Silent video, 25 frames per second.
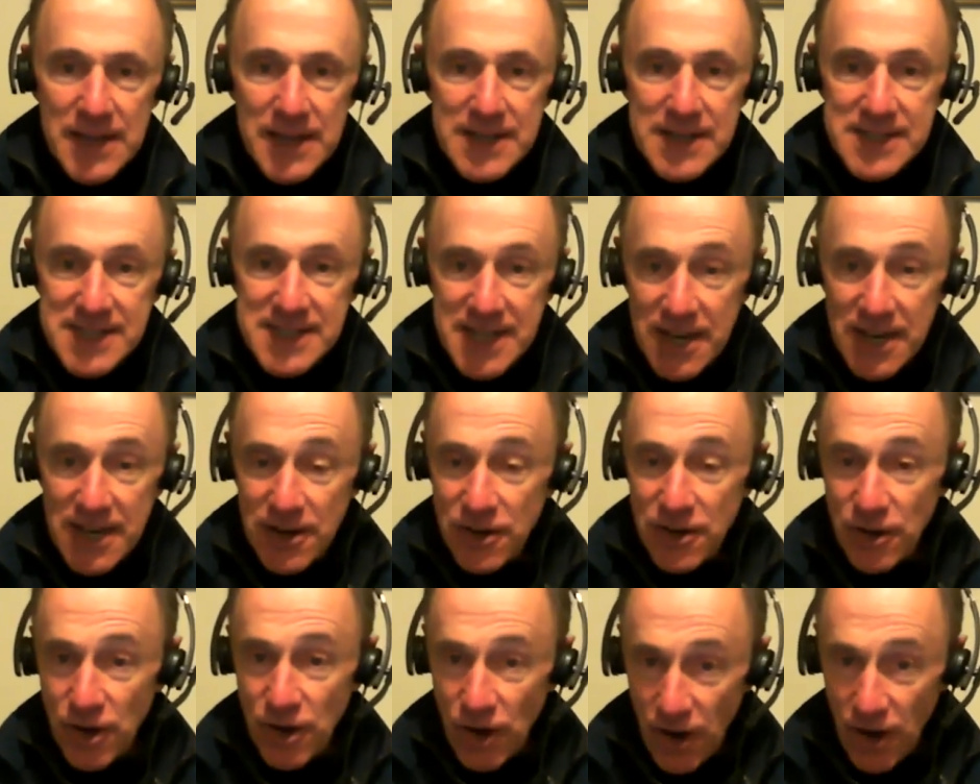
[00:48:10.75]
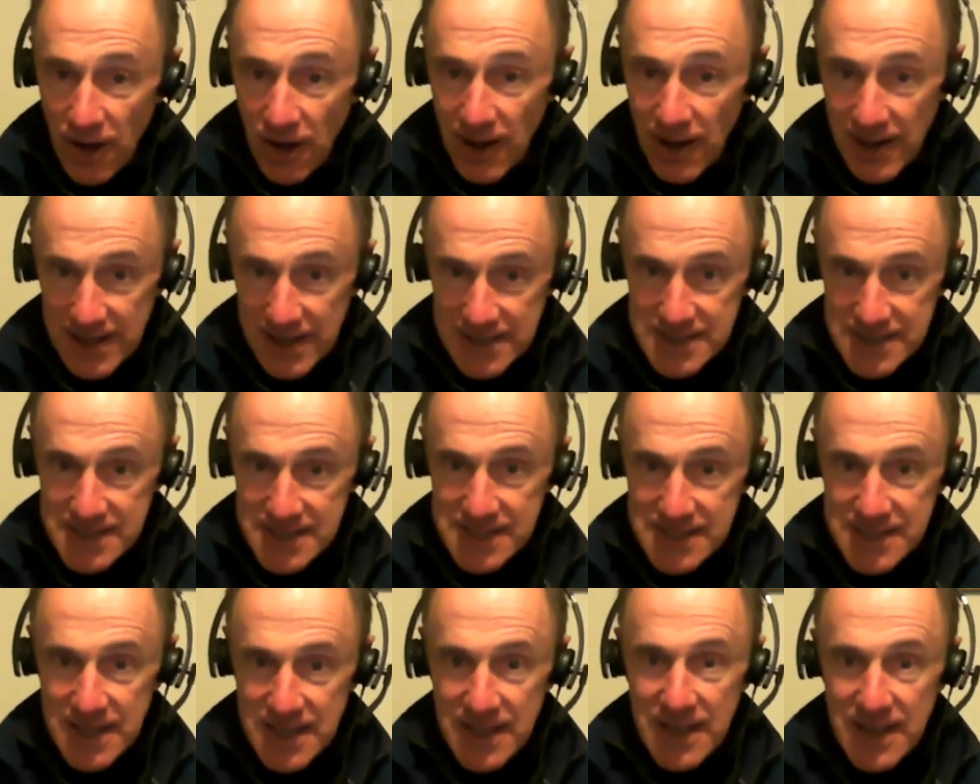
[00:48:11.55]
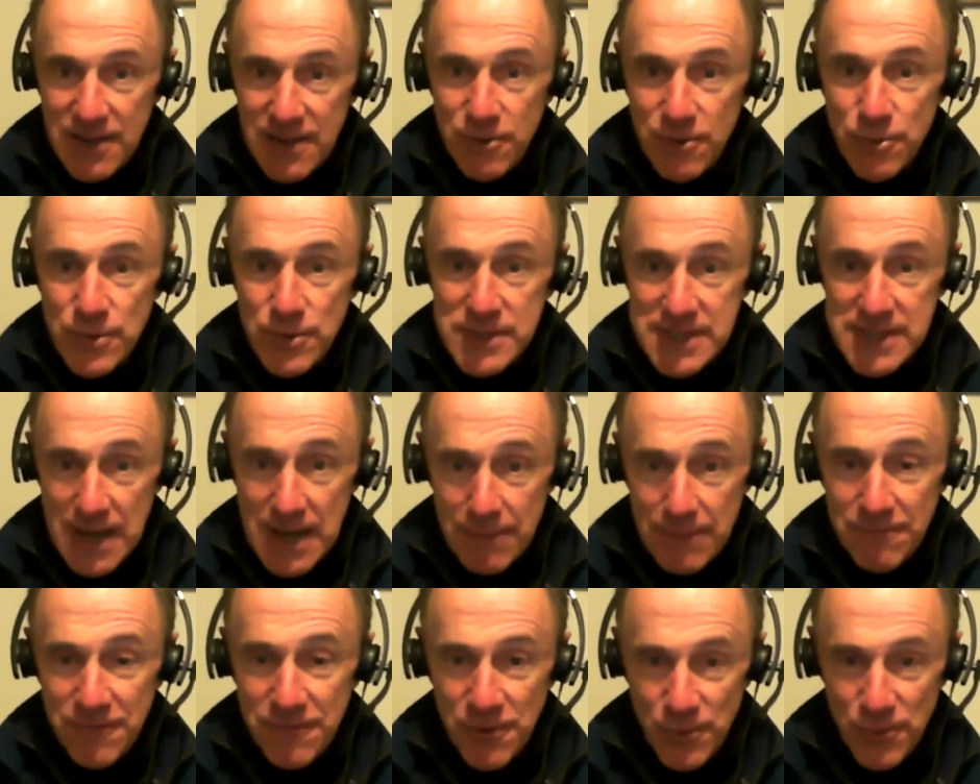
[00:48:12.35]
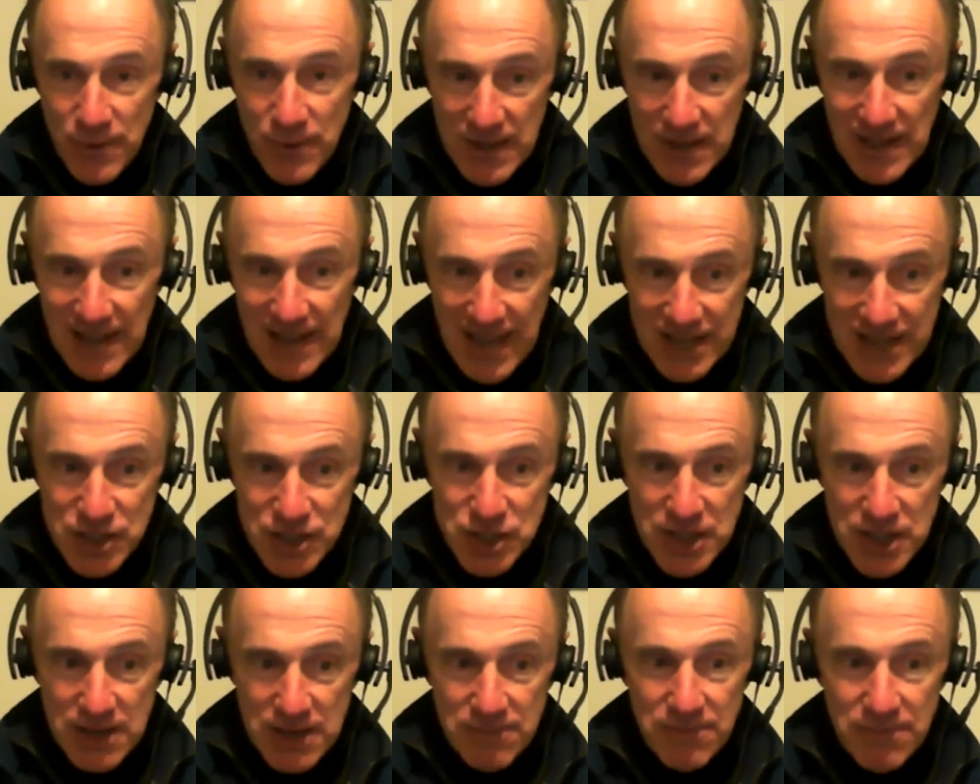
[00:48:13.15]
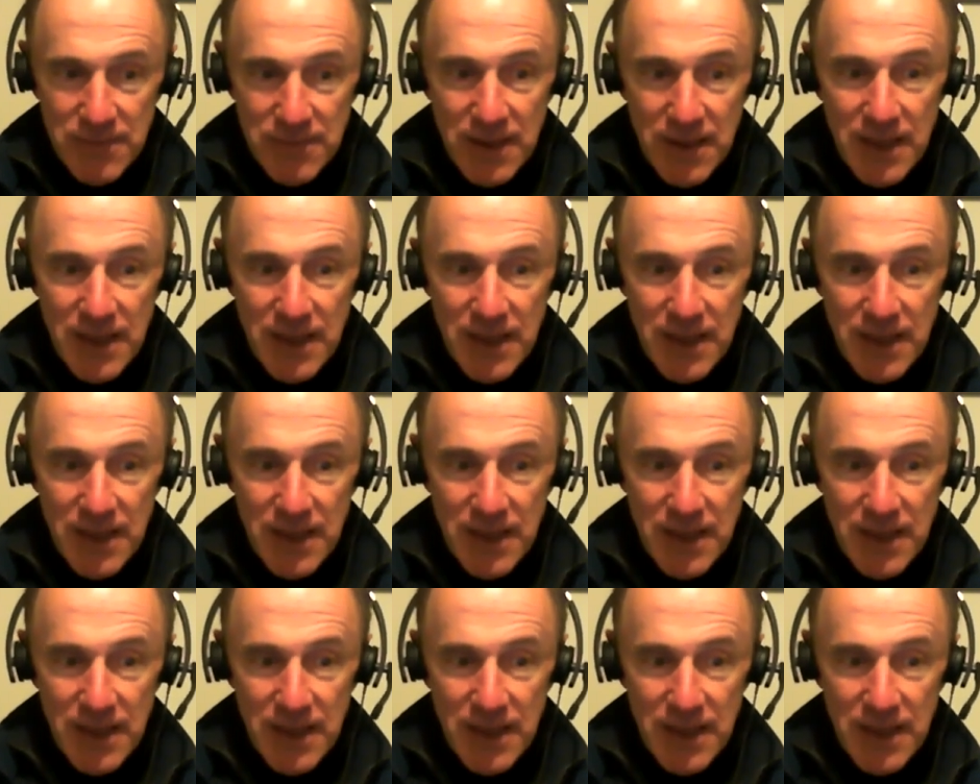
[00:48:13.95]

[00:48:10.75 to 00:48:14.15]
Senator Collins, who is up for re-election,